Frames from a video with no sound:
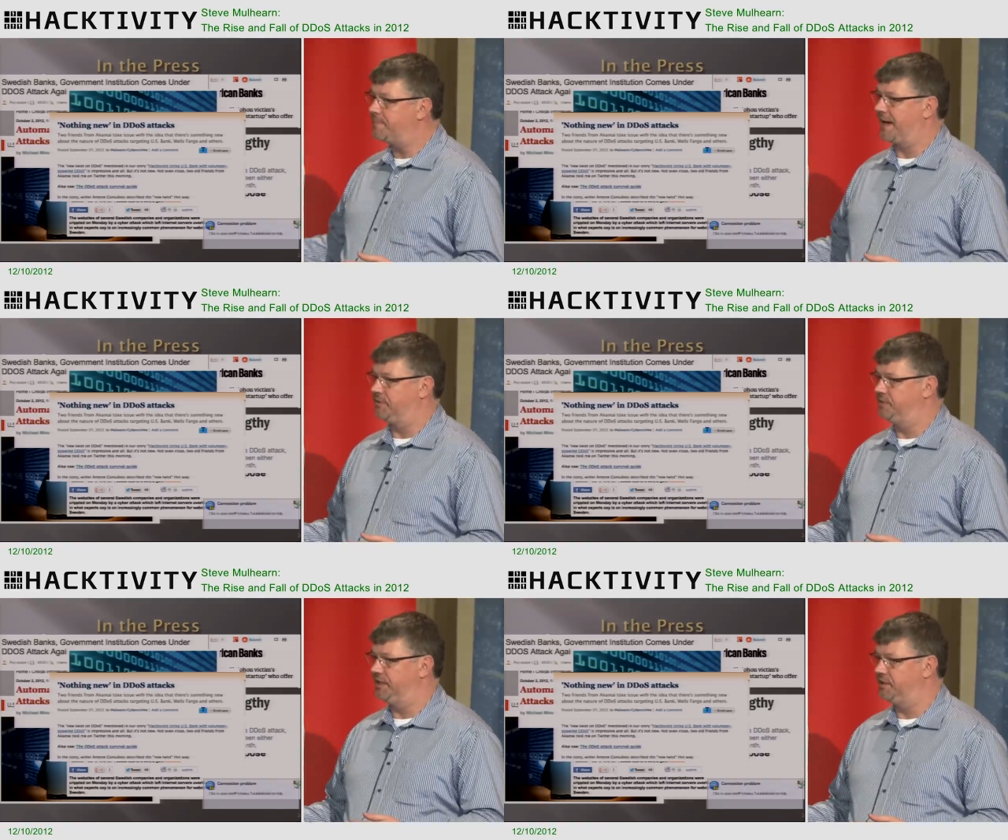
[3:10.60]

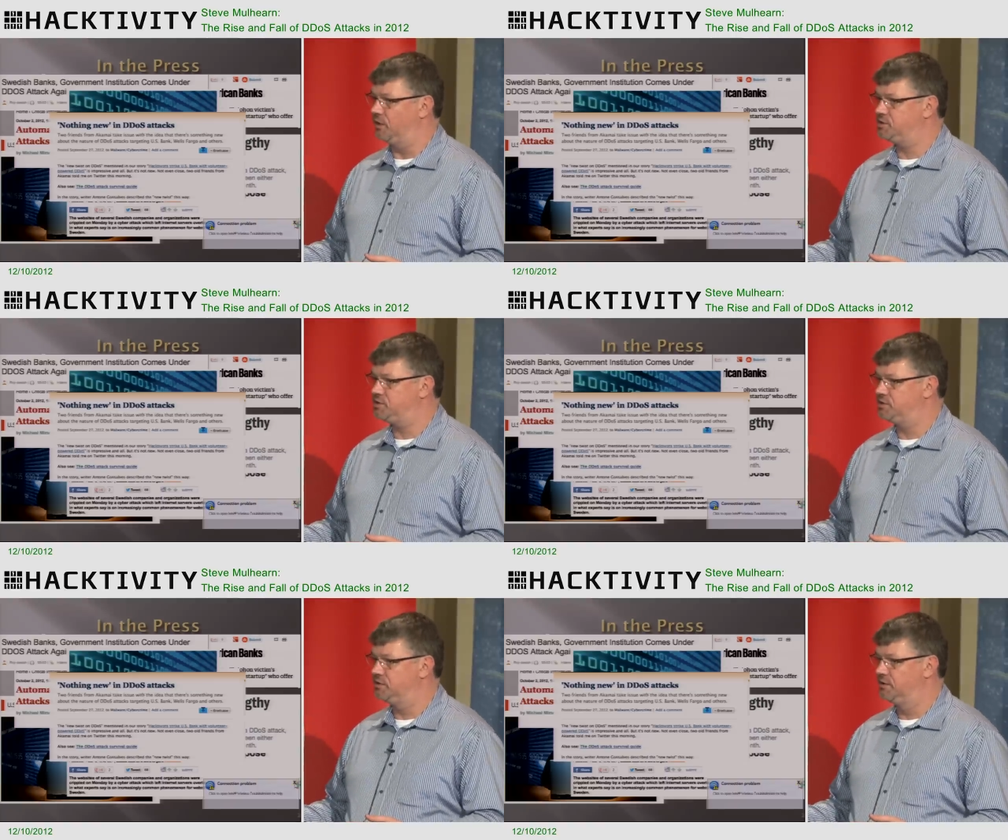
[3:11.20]
about
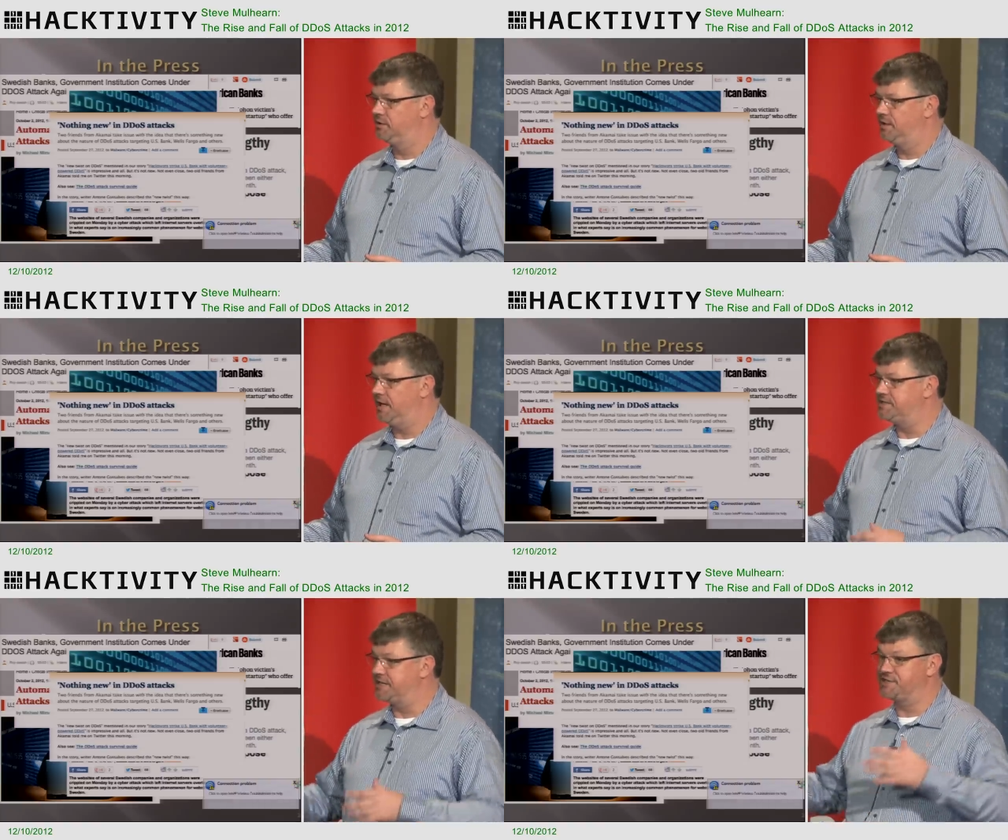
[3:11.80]
DDoS
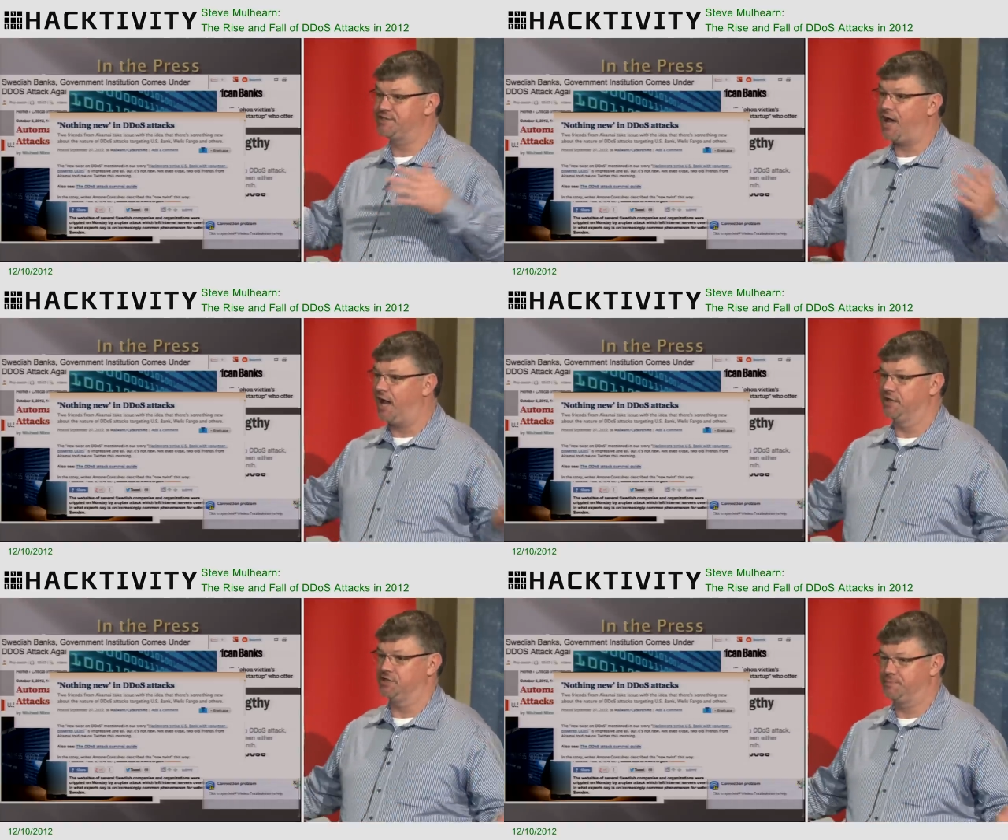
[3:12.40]
is in a
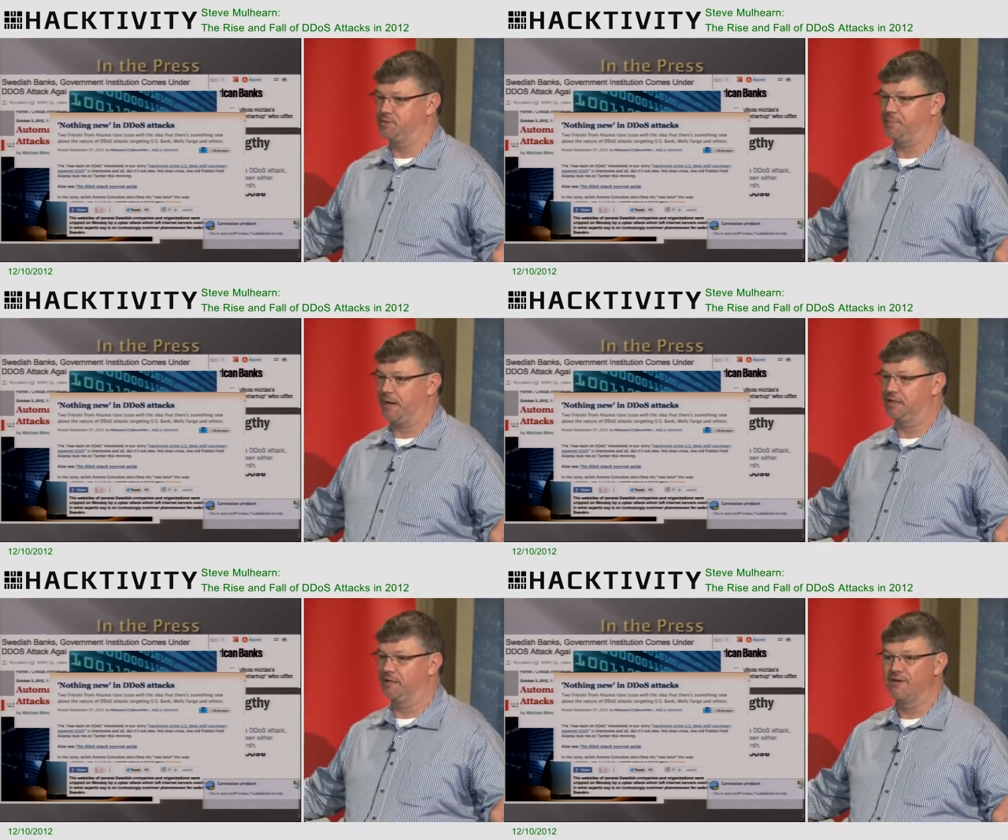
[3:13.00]
size
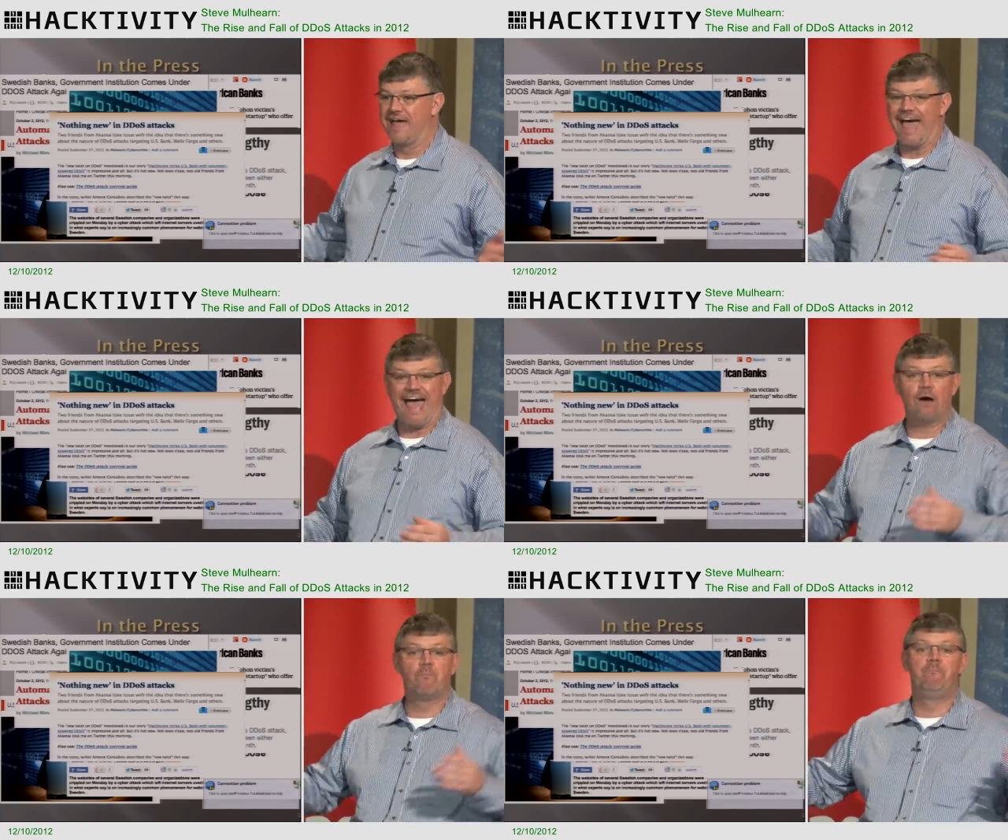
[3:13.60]
perspective.
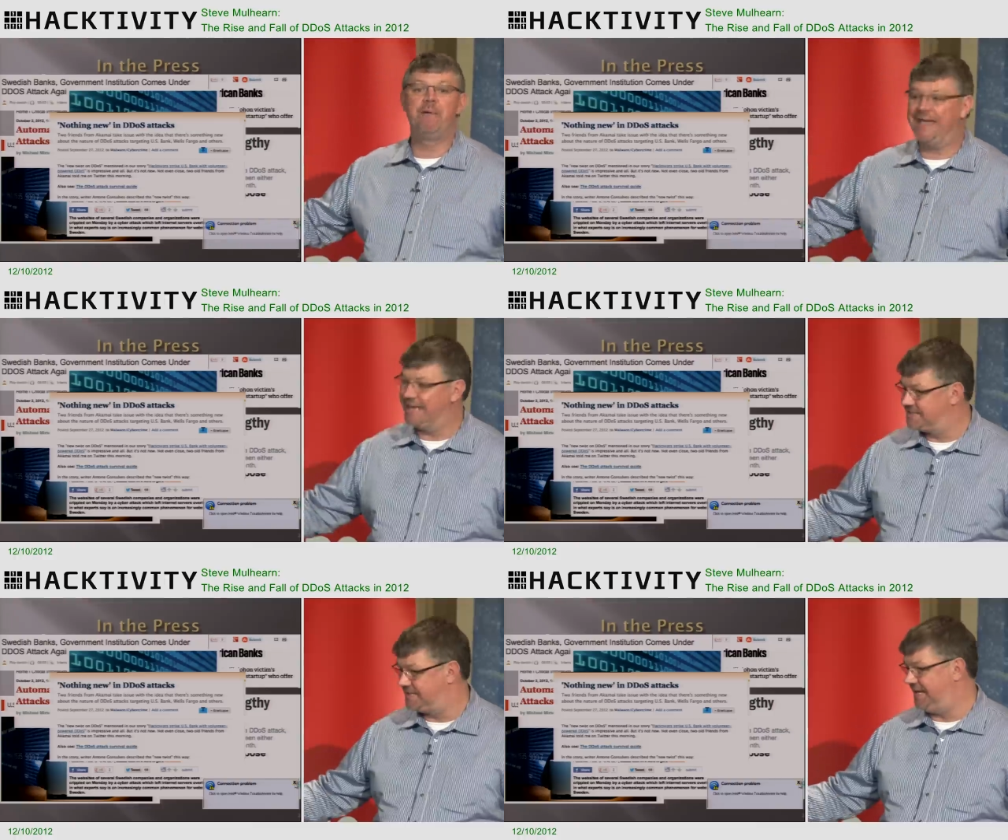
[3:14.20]
How big
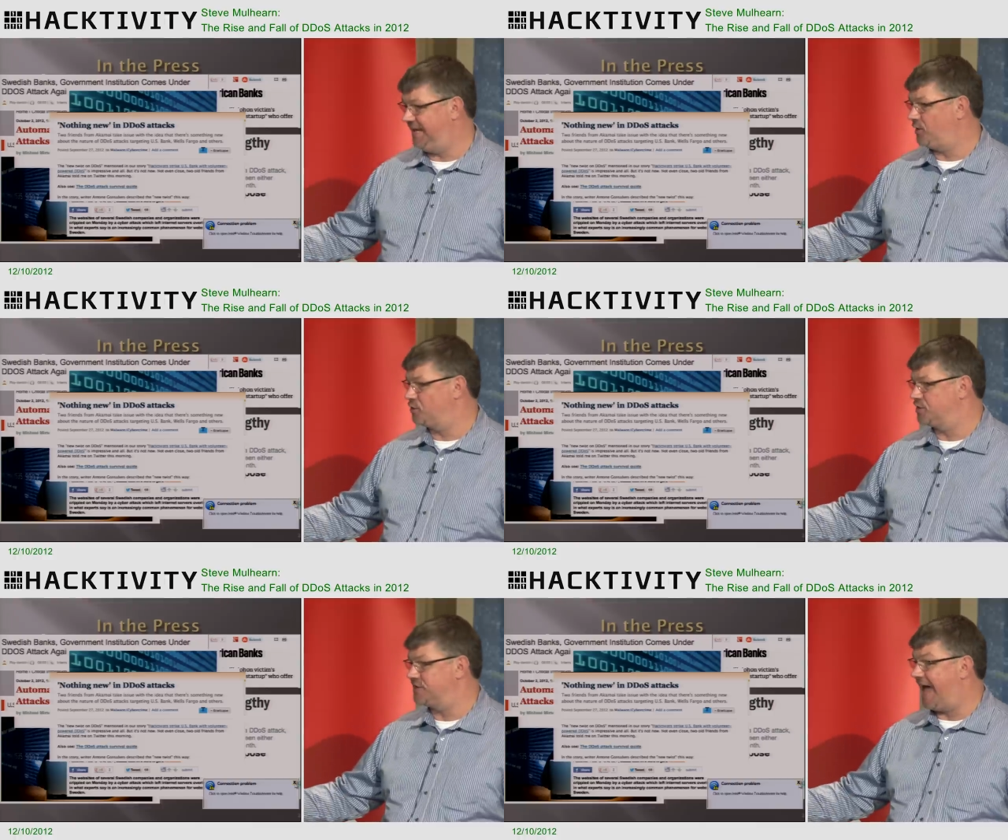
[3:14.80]
is the
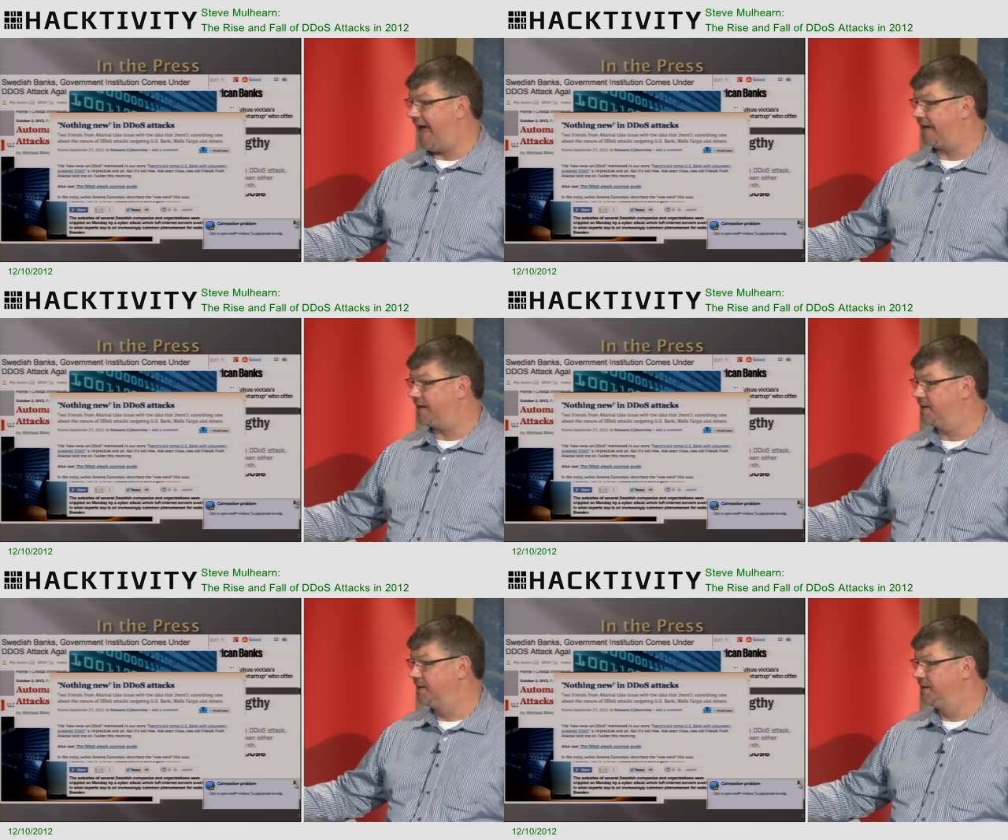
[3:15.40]
DDoS attack?